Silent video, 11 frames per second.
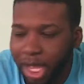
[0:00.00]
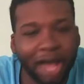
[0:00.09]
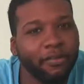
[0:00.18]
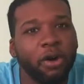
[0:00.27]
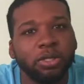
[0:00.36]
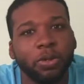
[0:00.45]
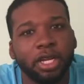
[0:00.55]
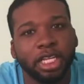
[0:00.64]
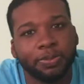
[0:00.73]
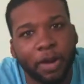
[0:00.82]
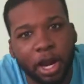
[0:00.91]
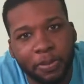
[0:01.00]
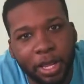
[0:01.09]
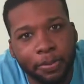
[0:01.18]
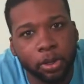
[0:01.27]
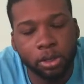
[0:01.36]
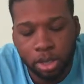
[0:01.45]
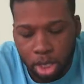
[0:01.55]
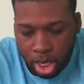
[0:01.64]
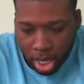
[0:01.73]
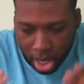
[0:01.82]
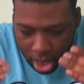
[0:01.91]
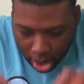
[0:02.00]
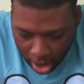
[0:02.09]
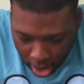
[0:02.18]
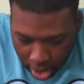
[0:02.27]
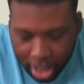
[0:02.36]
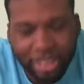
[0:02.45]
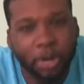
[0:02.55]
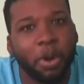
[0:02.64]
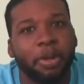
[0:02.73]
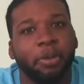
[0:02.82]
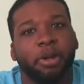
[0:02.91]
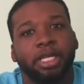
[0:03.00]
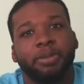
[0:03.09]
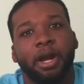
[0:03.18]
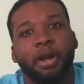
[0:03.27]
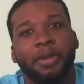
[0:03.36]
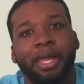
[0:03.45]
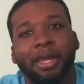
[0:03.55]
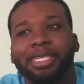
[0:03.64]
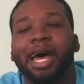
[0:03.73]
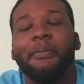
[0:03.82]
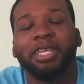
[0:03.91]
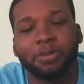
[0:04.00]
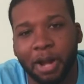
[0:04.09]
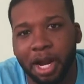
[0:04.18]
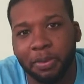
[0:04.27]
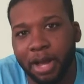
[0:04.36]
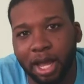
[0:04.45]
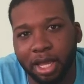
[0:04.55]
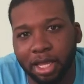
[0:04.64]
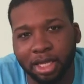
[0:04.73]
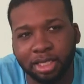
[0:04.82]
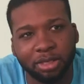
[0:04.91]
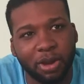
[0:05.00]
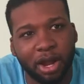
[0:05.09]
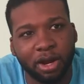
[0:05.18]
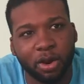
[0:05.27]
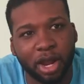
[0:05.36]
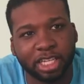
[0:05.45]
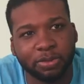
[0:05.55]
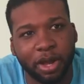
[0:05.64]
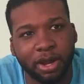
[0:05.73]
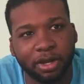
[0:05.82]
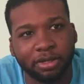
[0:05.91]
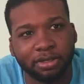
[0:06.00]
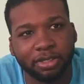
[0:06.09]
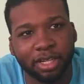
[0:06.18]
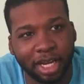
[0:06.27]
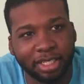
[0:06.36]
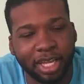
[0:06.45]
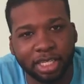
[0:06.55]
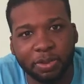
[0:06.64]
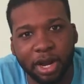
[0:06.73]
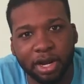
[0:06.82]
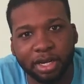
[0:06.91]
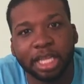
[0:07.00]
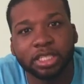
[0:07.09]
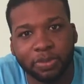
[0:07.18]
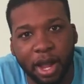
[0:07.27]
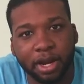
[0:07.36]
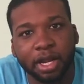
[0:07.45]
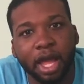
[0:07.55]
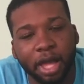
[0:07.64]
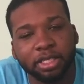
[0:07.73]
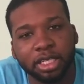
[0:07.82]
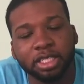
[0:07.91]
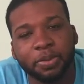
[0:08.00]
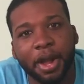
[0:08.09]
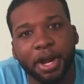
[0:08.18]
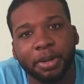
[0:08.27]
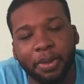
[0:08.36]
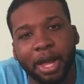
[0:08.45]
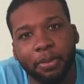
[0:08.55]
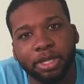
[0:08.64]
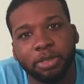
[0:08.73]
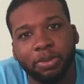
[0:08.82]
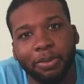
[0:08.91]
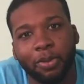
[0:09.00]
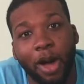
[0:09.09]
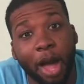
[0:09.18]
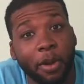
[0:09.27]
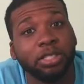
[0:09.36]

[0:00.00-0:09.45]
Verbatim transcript: I've always wanted to inspire people because I want people to inspire me. Because I'm inspired by, inspired or expired? Did I say expired? Inspired. I'm inspired by a bunch of people. I'm